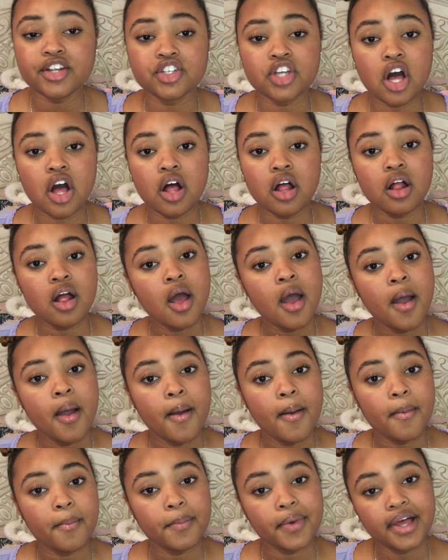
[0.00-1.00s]
haul,
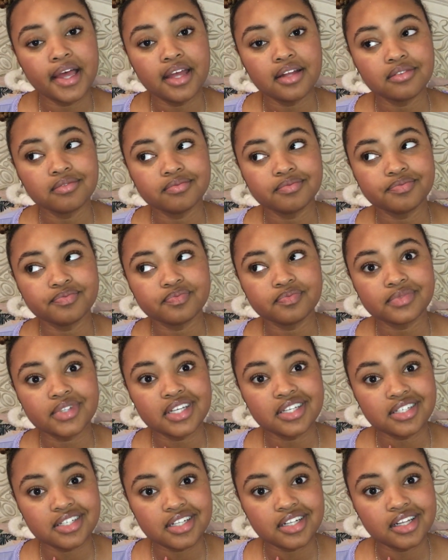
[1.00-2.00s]
but
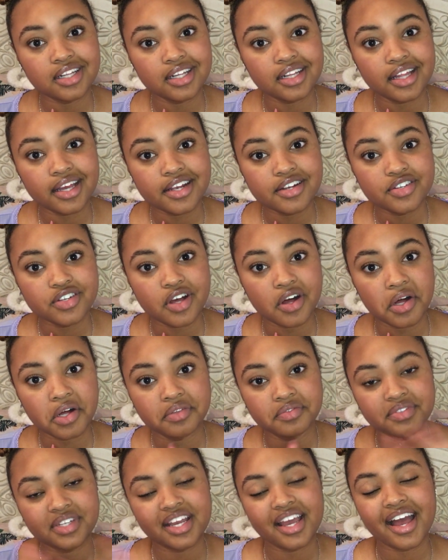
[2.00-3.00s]
it's still a Claire's
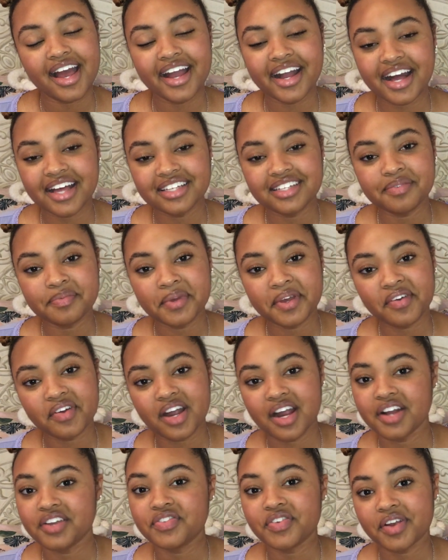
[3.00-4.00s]
haul. I got some gift
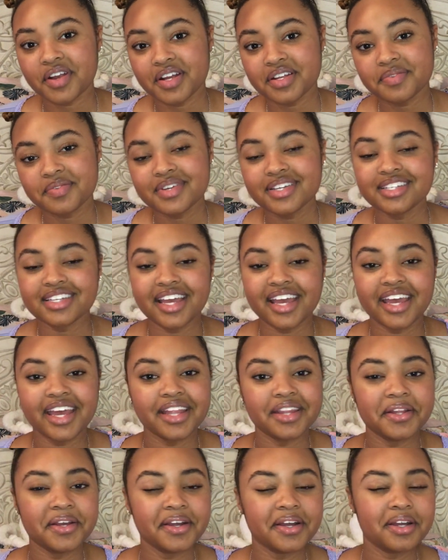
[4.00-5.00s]
cards for Christmas
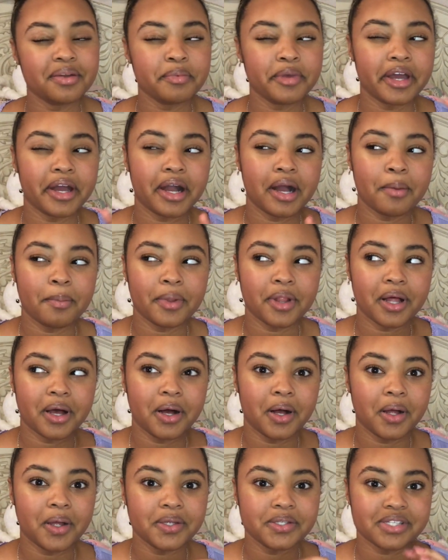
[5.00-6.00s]
and there are going to be a couple
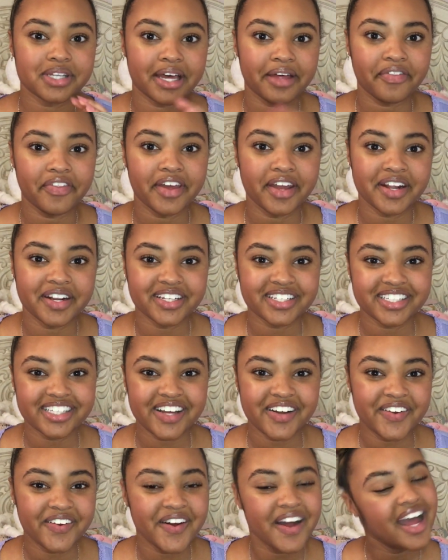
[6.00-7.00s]
of hauls out there.
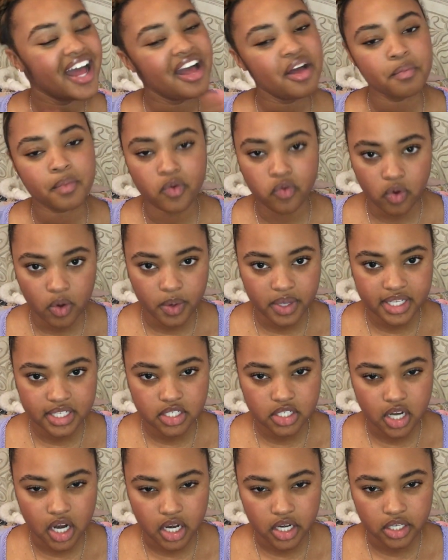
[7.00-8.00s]
So before we
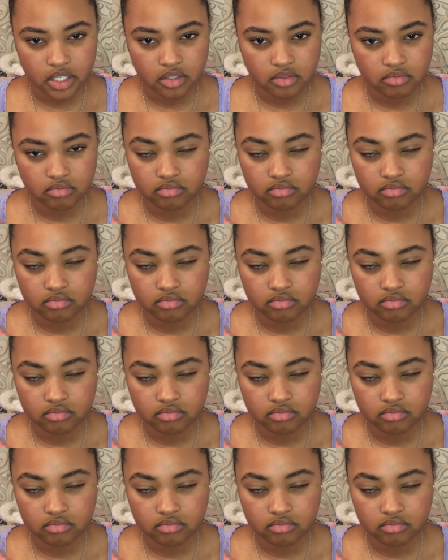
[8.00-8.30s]
get started,